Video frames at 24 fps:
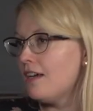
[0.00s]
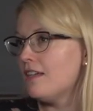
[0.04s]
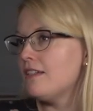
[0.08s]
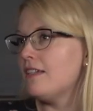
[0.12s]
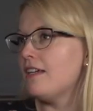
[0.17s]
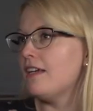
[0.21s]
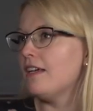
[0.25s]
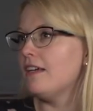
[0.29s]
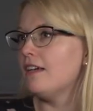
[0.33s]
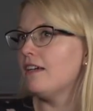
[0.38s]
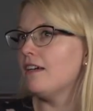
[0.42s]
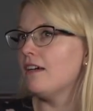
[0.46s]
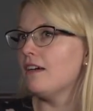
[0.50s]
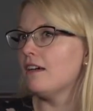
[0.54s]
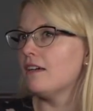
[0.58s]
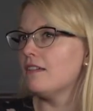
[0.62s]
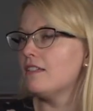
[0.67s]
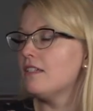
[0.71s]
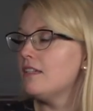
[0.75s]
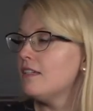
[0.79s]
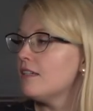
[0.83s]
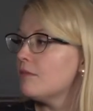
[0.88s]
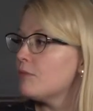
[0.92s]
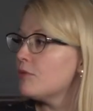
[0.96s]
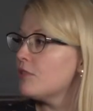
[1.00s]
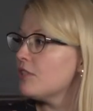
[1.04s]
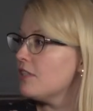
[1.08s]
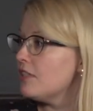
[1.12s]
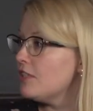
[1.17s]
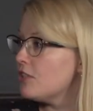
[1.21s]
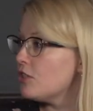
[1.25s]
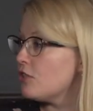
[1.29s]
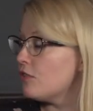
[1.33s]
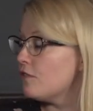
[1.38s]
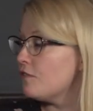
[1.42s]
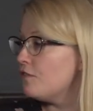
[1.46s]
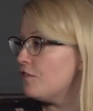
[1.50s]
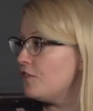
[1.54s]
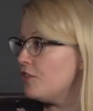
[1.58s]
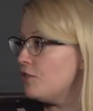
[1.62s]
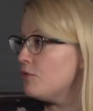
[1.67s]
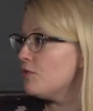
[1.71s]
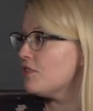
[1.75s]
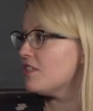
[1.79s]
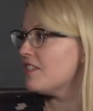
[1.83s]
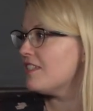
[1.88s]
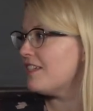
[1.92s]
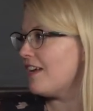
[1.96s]
They uh, deliberately
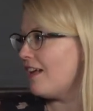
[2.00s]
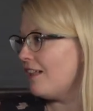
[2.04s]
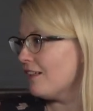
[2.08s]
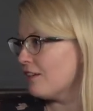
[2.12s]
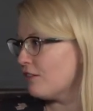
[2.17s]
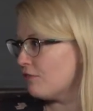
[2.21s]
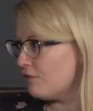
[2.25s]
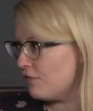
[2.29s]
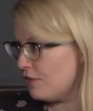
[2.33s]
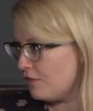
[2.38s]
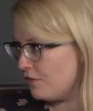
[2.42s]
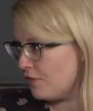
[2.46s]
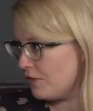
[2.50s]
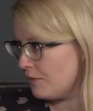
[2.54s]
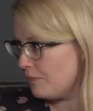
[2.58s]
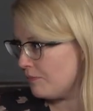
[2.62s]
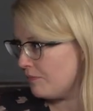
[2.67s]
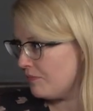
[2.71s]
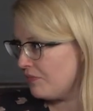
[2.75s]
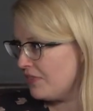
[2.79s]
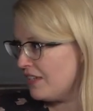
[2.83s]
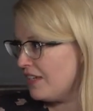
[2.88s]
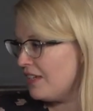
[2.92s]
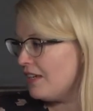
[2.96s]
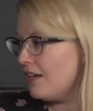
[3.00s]
confuse the algorithm,